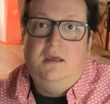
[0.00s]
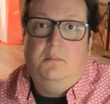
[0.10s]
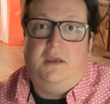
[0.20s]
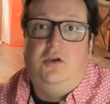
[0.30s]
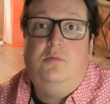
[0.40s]

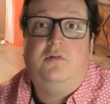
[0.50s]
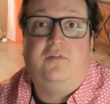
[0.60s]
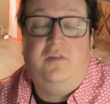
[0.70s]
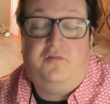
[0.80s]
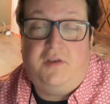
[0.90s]
My humor is in
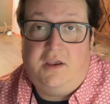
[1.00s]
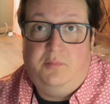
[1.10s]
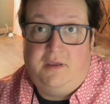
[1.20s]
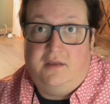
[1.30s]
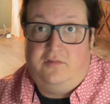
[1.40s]
this video
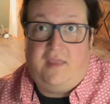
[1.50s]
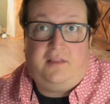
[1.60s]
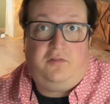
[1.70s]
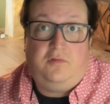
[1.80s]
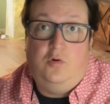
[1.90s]
because
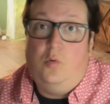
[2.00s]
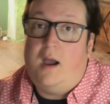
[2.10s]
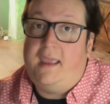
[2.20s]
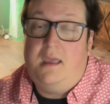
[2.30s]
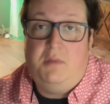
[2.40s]
that's who I
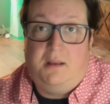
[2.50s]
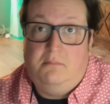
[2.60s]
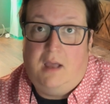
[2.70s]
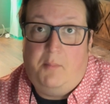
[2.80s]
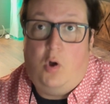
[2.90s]
am, and
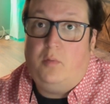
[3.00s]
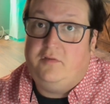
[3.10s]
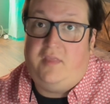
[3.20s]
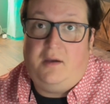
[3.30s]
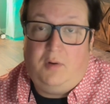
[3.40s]
I'm always
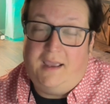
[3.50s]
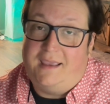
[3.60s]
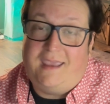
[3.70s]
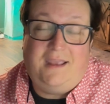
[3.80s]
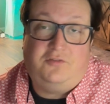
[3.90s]
that way. I
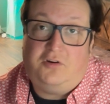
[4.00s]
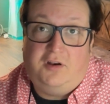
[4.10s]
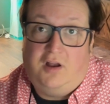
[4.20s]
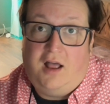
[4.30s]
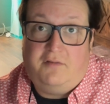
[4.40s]
can't turn it
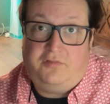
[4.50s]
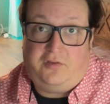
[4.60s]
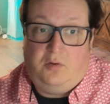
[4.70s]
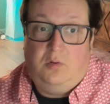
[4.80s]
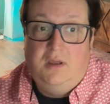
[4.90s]
off.
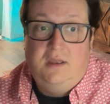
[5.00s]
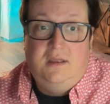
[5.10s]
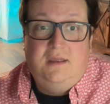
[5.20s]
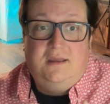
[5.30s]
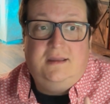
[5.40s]
So
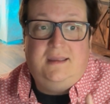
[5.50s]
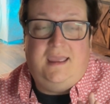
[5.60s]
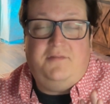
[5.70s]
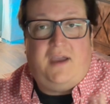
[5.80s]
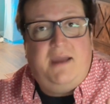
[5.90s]

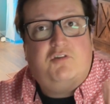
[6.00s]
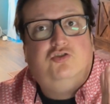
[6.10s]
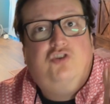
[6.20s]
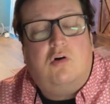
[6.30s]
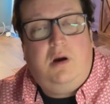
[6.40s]
if I ever
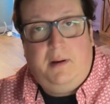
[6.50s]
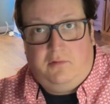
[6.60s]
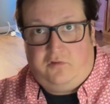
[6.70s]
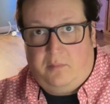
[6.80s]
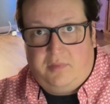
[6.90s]
joke about
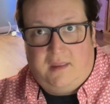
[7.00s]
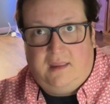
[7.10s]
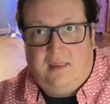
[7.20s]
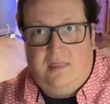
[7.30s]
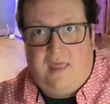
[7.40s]

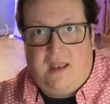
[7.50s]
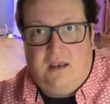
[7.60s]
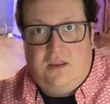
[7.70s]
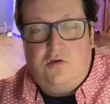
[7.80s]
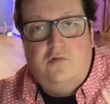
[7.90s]
something that
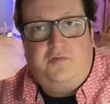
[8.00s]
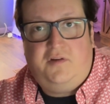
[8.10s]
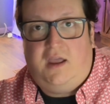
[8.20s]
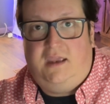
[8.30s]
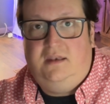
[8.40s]
you
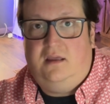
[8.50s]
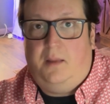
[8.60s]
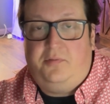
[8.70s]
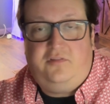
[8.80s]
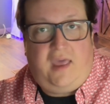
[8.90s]
find
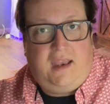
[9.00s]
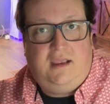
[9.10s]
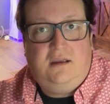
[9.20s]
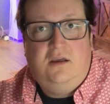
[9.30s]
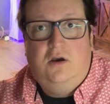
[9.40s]

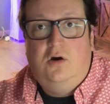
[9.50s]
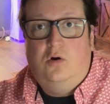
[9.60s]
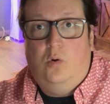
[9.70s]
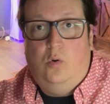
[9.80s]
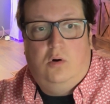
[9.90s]
upsetting
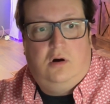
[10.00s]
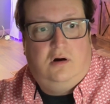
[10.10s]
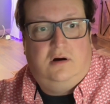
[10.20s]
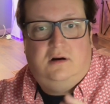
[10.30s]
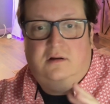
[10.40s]

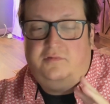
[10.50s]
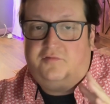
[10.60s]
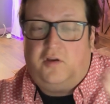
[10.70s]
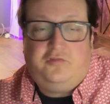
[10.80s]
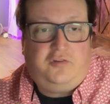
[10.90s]
or
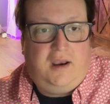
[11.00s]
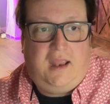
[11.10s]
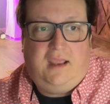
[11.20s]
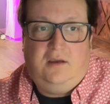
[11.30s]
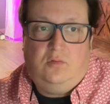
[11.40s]

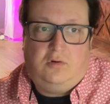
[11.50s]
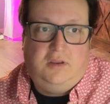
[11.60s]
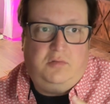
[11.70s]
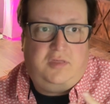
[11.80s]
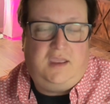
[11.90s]
frustrating, or you
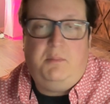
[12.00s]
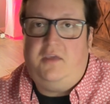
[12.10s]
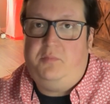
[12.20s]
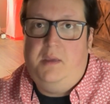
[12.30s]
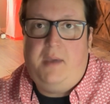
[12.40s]
think it
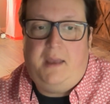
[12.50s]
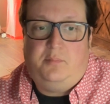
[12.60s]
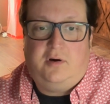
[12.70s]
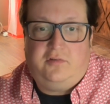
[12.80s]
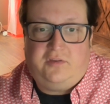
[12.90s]
makes me a bad
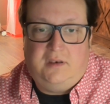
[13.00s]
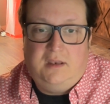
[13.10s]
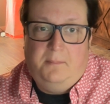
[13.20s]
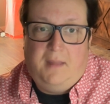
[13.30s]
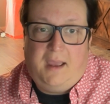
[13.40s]
person,
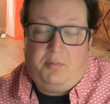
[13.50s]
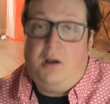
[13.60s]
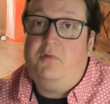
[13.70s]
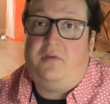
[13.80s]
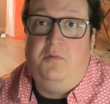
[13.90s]
I
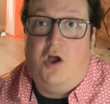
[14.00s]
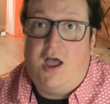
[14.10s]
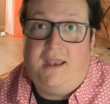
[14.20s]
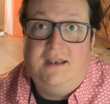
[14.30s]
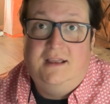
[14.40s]
promise I'm not.